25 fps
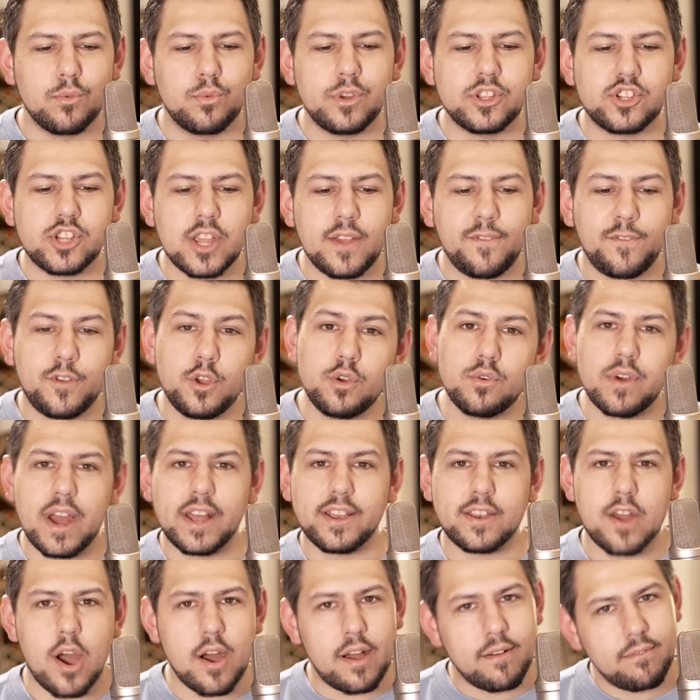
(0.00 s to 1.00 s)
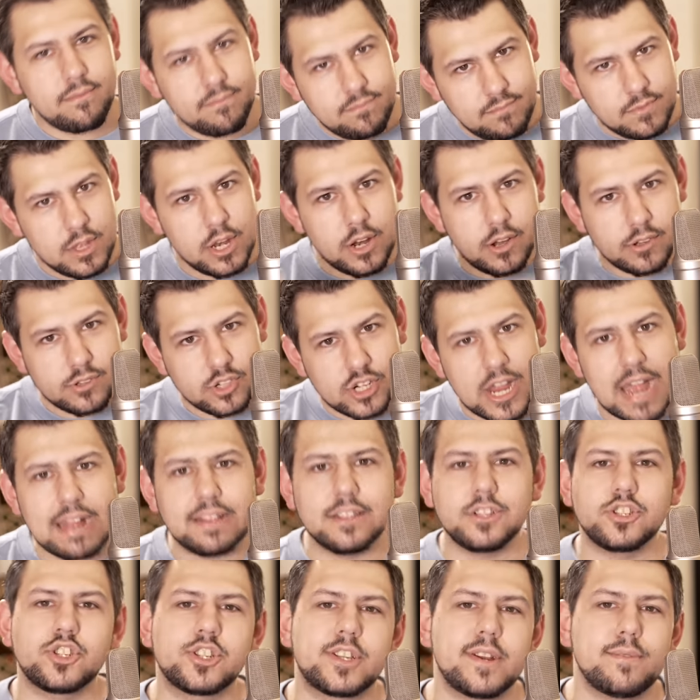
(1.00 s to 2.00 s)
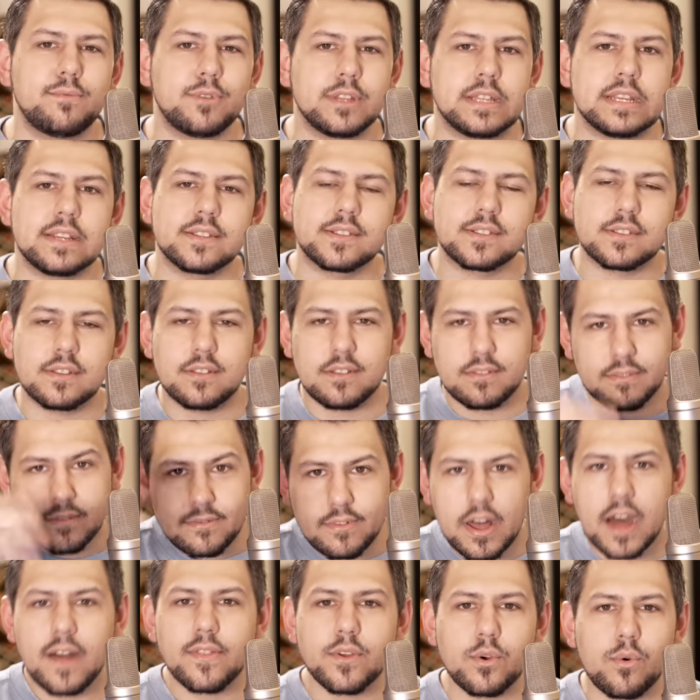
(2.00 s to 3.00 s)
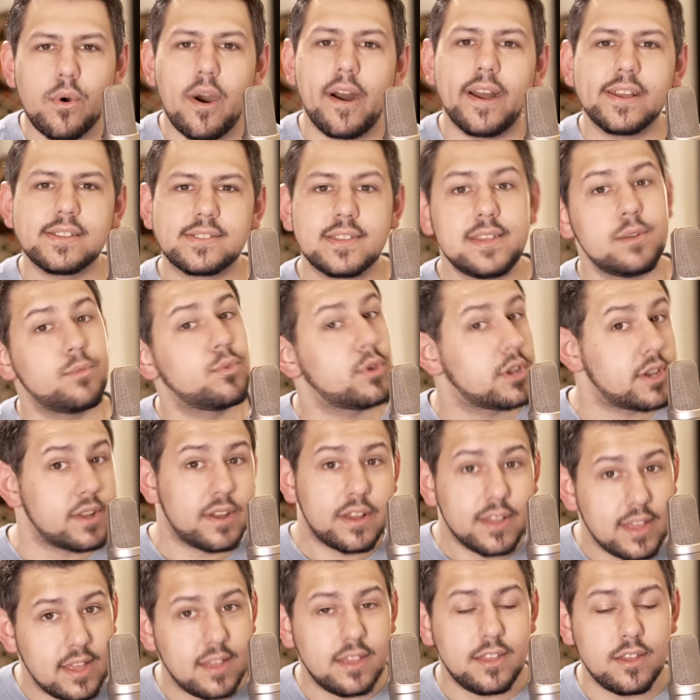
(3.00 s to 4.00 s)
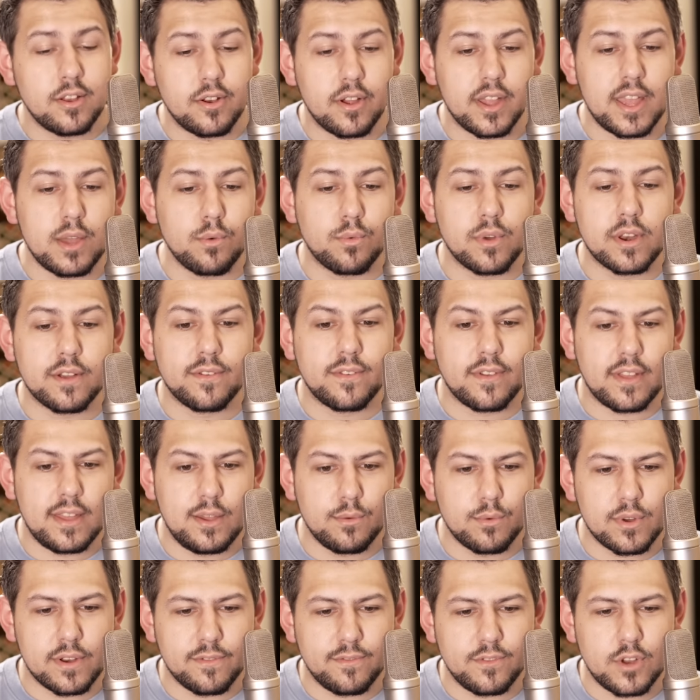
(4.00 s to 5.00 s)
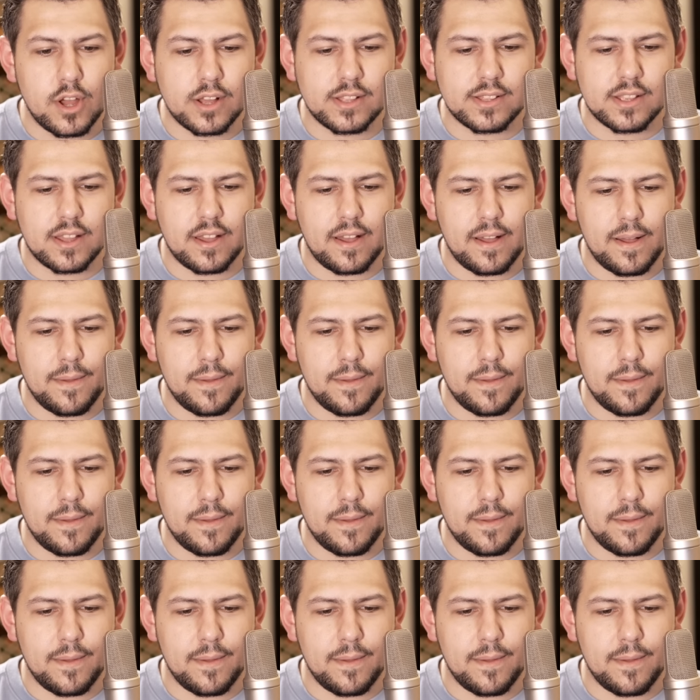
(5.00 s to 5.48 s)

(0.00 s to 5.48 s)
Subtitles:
Which, if you had, you know, challenged him with this otherwise, he would have not